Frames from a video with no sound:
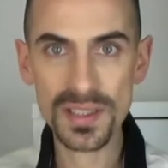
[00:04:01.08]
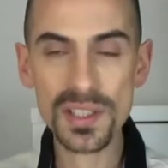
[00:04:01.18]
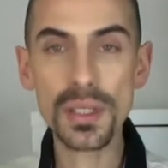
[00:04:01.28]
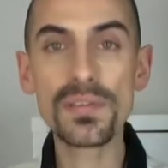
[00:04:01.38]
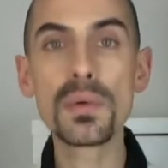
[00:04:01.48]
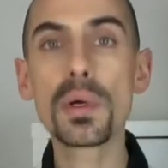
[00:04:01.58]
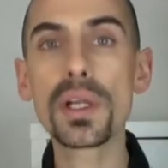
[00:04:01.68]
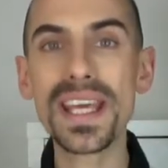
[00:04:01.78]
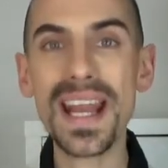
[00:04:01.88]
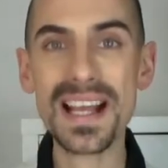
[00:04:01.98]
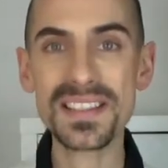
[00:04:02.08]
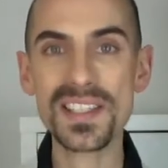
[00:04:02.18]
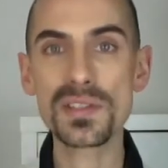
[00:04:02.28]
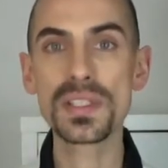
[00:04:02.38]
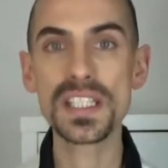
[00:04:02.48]
so if you want to get
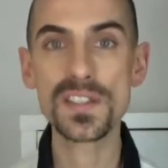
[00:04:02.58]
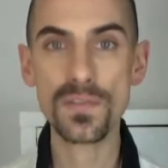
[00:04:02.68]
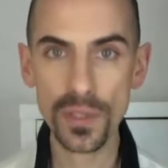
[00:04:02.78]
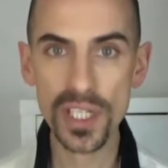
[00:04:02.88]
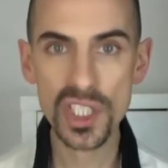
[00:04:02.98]
access to this free